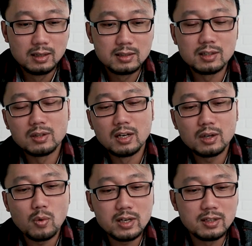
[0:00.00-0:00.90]
So the
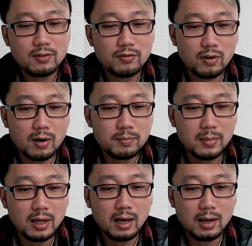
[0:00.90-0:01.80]
next question from
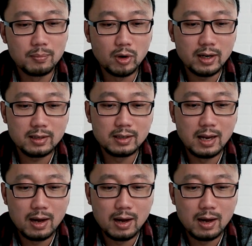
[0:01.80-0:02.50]
Brett